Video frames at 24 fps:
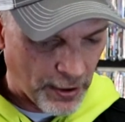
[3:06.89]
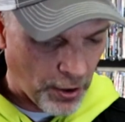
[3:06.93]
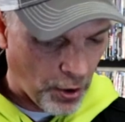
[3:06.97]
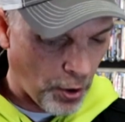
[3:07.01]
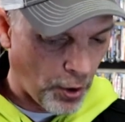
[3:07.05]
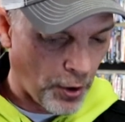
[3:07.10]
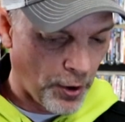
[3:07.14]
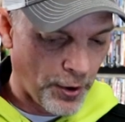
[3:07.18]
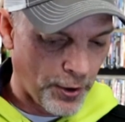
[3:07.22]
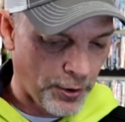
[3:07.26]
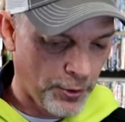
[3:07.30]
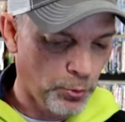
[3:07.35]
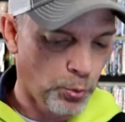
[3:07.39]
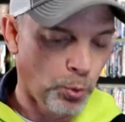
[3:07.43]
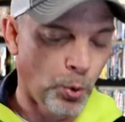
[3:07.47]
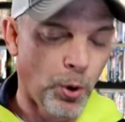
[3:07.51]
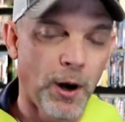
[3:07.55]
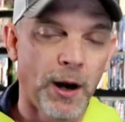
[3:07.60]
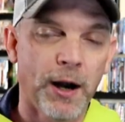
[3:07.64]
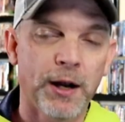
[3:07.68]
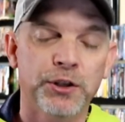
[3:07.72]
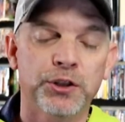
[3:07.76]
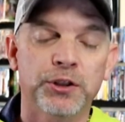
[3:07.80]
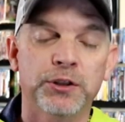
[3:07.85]
a hard
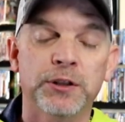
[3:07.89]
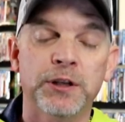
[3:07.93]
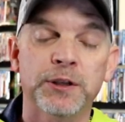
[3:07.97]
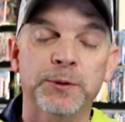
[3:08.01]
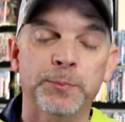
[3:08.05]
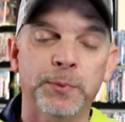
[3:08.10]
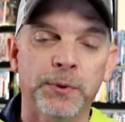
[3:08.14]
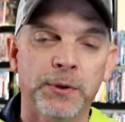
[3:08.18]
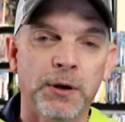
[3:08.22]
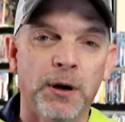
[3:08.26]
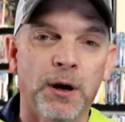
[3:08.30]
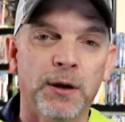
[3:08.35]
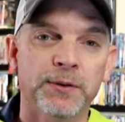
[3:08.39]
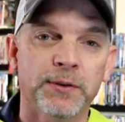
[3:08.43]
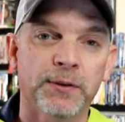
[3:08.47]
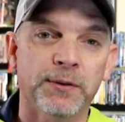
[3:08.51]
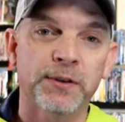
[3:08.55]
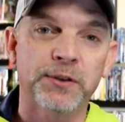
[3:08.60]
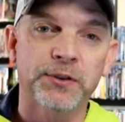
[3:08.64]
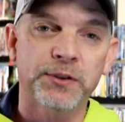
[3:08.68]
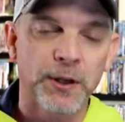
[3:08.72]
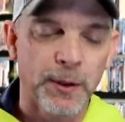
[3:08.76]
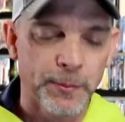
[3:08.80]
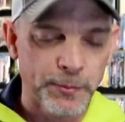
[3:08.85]
watch just because of
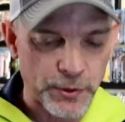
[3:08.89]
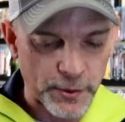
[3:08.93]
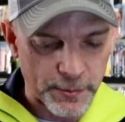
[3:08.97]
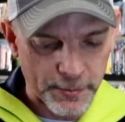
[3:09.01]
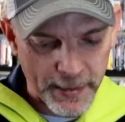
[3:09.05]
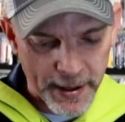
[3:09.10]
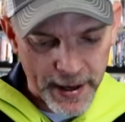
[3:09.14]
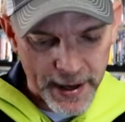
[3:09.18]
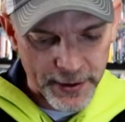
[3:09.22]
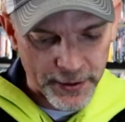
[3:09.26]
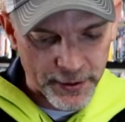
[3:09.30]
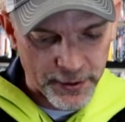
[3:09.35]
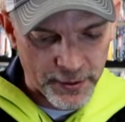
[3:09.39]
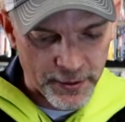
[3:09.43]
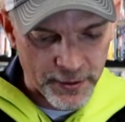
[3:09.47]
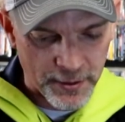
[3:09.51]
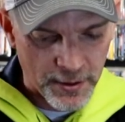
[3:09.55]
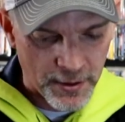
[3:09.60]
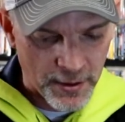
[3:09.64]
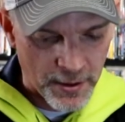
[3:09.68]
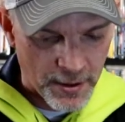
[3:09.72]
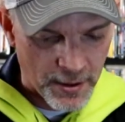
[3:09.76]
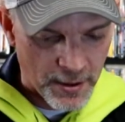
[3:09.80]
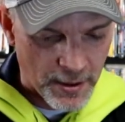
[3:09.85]
the subject matter.
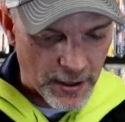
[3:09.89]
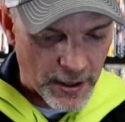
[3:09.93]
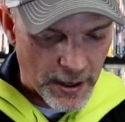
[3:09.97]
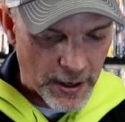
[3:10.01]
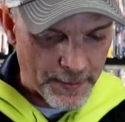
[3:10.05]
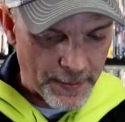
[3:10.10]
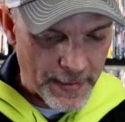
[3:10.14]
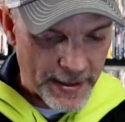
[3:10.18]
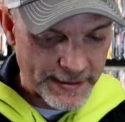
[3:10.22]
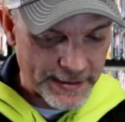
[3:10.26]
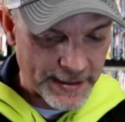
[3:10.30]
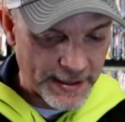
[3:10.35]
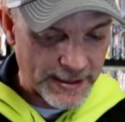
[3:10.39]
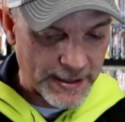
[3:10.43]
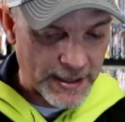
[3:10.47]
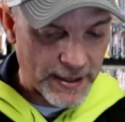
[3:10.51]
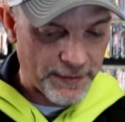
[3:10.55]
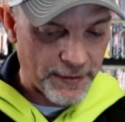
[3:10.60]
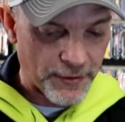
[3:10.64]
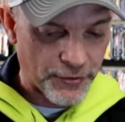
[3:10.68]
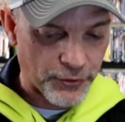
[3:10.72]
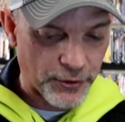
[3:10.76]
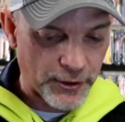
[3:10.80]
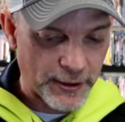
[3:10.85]
Um, I did
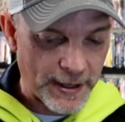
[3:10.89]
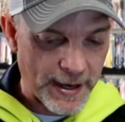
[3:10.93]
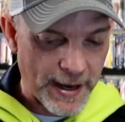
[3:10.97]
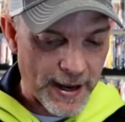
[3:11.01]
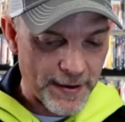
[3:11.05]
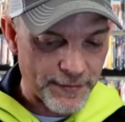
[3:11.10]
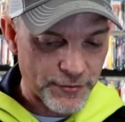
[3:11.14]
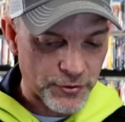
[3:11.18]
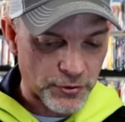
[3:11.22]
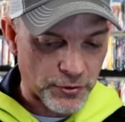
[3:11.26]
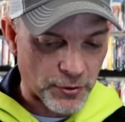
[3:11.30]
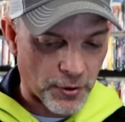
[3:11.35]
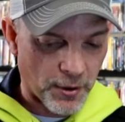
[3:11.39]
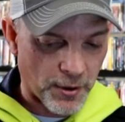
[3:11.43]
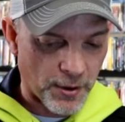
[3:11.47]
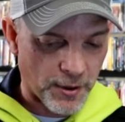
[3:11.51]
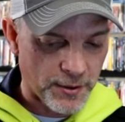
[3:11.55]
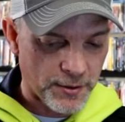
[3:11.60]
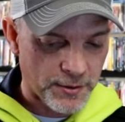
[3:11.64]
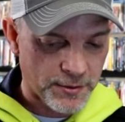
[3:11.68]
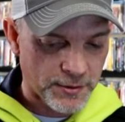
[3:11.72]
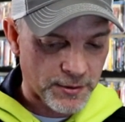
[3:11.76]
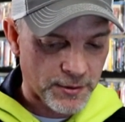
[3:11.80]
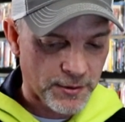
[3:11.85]
give it three and a half
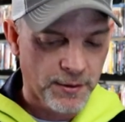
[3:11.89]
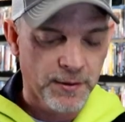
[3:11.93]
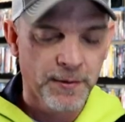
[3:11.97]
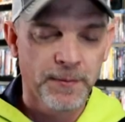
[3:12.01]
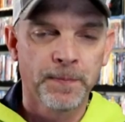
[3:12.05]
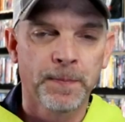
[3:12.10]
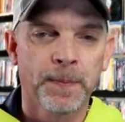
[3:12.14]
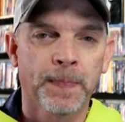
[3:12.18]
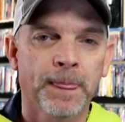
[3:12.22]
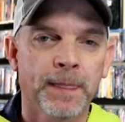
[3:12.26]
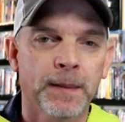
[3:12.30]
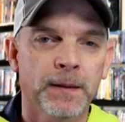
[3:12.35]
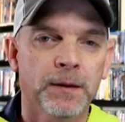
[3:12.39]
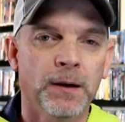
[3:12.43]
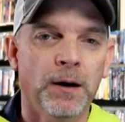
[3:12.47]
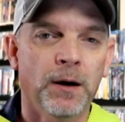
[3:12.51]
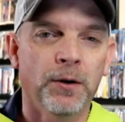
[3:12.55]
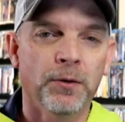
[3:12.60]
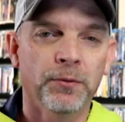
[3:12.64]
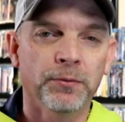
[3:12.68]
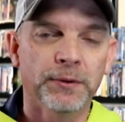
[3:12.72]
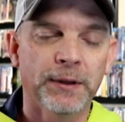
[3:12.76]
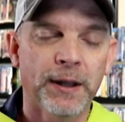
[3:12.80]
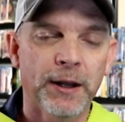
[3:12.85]
stars
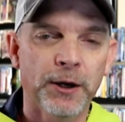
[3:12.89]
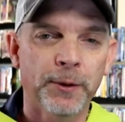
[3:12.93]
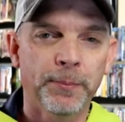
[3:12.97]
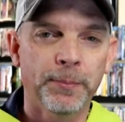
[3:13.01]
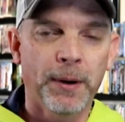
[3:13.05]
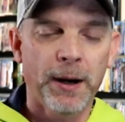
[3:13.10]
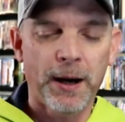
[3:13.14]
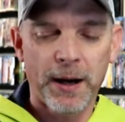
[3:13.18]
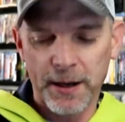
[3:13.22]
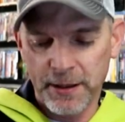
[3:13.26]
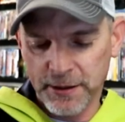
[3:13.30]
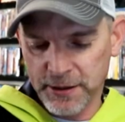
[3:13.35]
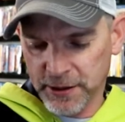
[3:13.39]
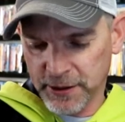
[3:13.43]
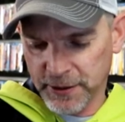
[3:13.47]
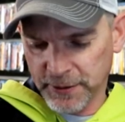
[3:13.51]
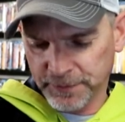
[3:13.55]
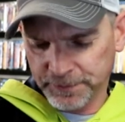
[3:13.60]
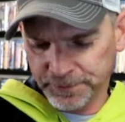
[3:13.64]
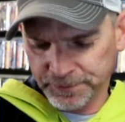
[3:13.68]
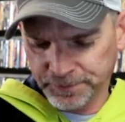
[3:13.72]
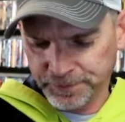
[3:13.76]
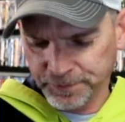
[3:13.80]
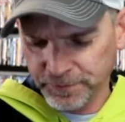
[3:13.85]
on Letterboxd.
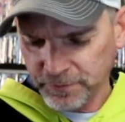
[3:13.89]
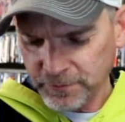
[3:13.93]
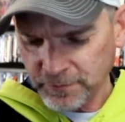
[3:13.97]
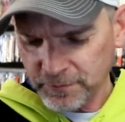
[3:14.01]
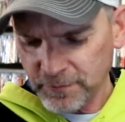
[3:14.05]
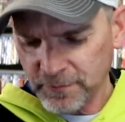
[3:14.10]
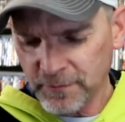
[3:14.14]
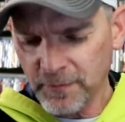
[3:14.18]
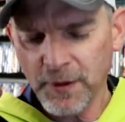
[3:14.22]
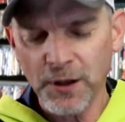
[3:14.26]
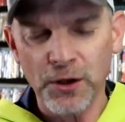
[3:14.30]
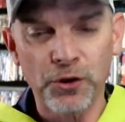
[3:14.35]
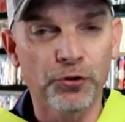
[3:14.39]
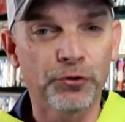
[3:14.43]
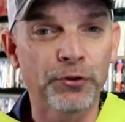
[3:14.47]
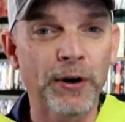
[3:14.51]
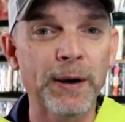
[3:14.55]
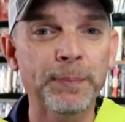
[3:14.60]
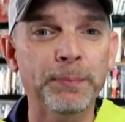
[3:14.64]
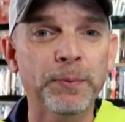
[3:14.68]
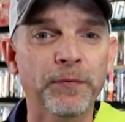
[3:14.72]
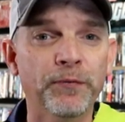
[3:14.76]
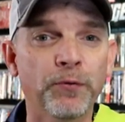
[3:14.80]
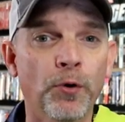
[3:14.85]

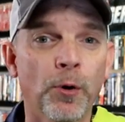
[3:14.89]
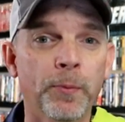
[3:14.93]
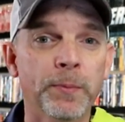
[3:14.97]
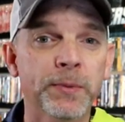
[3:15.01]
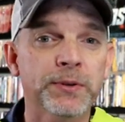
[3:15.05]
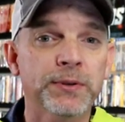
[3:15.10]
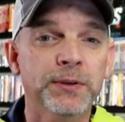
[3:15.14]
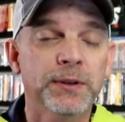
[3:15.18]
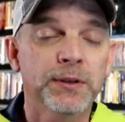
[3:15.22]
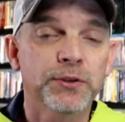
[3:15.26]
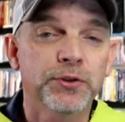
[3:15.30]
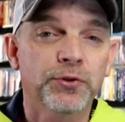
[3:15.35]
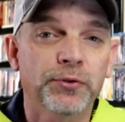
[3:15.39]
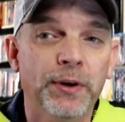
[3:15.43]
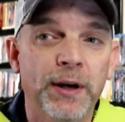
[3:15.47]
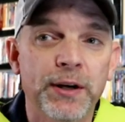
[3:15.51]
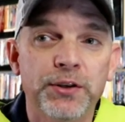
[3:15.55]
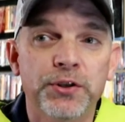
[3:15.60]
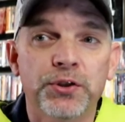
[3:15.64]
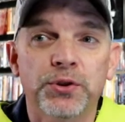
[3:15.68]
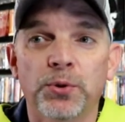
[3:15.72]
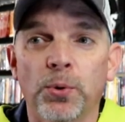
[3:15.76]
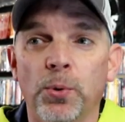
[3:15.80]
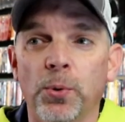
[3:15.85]
Great performances,
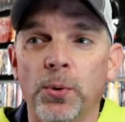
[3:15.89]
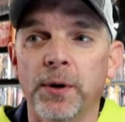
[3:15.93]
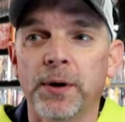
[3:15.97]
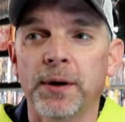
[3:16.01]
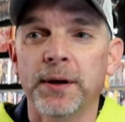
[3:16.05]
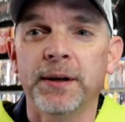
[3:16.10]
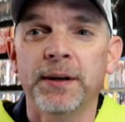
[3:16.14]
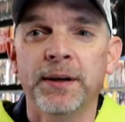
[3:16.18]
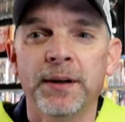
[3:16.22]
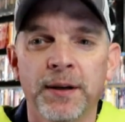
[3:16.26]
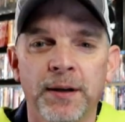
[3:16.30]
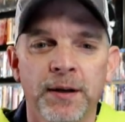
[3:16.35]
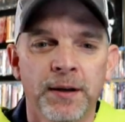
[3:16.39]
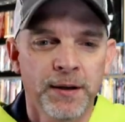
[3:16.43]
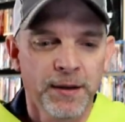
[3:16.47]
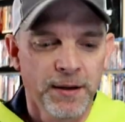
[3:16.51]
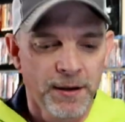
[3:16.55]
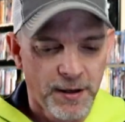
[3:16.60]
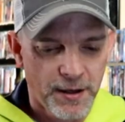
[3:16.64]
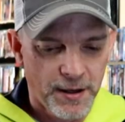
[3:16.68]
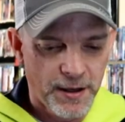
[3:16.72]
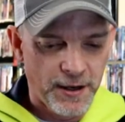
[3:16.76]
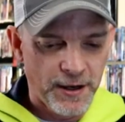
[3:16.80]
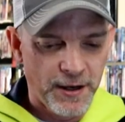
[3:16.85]
great story.
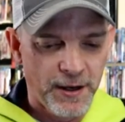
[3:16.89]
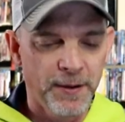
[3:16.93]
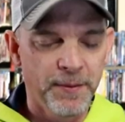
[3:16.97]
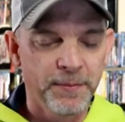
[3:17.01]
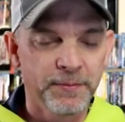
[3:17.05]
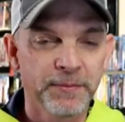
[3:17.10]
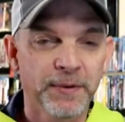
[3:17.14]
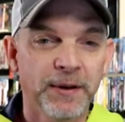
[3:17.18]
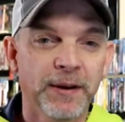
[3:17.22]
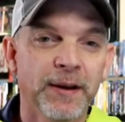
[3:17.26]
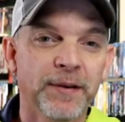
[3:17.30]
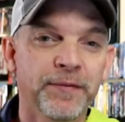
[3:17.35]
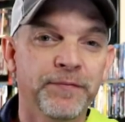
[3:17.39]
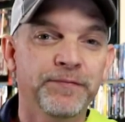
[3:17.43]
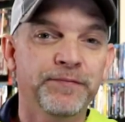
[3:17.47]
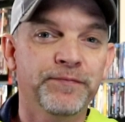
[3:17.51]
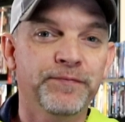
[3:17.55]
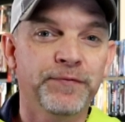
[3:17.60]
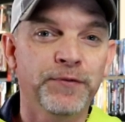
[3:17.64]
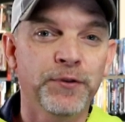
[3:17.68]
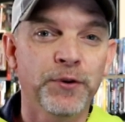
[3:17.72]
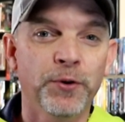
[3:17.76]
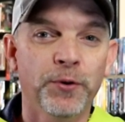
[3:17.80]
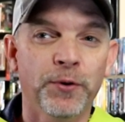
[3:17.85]
Um,
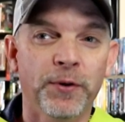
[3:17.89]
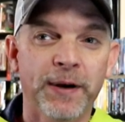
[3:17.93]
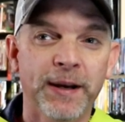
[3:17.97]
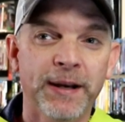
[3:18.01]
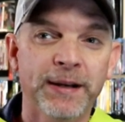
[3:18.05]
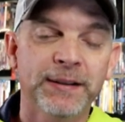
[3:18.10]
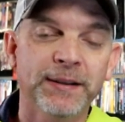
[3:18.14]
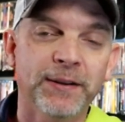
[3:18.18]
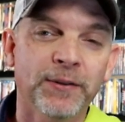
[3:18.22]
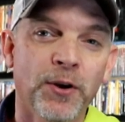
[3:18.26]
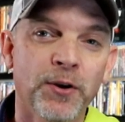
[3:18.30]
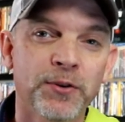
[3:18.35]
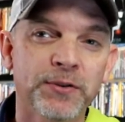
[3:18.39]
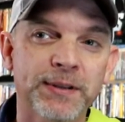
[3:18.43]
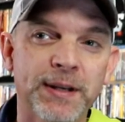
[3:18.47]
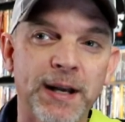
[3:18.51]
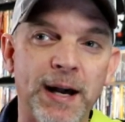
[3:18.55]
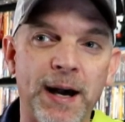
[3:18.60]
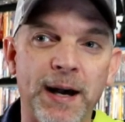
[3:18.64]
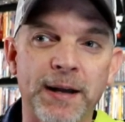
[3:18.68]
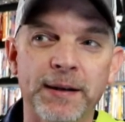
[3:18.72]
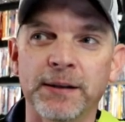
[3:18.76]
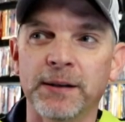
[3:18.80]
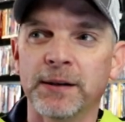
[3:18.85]
if you're into those
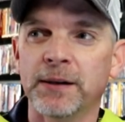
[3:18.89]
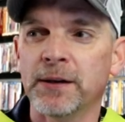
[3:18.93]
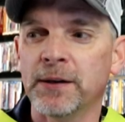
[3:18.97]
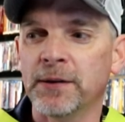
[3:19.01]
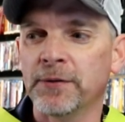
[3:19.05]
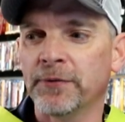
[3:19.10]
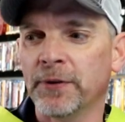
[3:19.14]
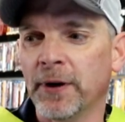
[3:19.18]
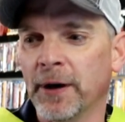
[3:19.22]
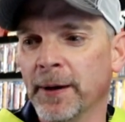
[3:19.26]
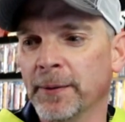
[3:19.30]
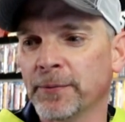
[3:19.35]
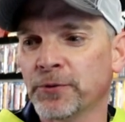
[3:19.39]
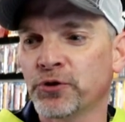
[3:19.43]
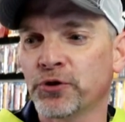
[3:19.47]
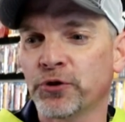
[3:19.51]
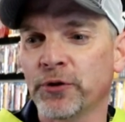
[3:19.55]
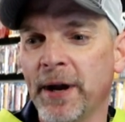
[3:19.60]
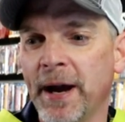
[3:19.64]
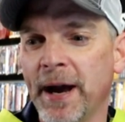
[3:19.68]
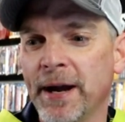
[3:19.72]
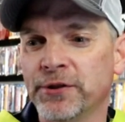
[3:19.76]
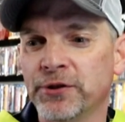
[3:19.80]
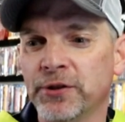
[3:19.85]
kind of um,
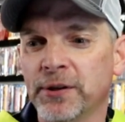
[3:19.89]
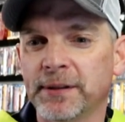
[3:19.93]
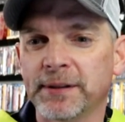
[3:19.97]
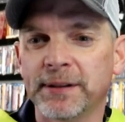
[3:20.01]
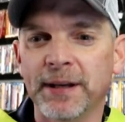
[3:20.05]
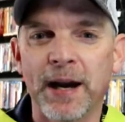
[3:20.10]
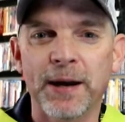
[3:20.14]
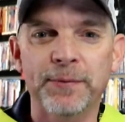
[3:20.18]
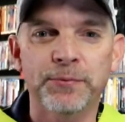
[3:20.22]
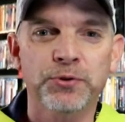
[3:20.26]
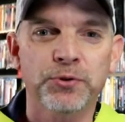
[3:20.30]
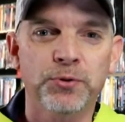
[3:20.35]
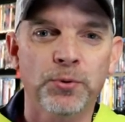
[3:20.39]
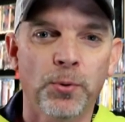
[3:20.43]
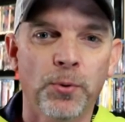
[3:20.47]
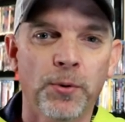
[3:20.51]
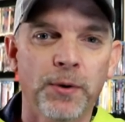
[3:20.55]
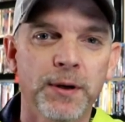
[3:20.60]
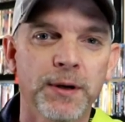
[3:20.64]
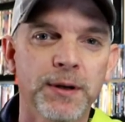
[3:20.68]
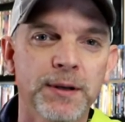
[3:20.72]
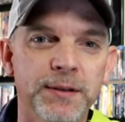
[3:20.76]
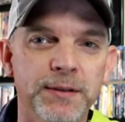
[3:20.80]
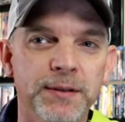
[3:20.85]
tragic type
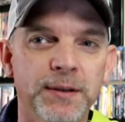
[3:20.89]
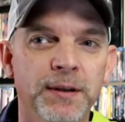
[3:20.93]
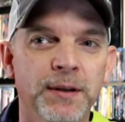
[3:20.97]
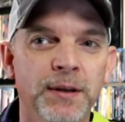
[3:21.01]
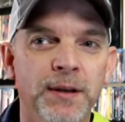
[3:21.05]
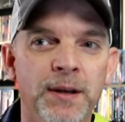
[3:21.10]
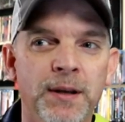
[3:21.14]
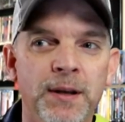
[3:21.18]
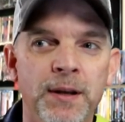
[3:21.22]
stories,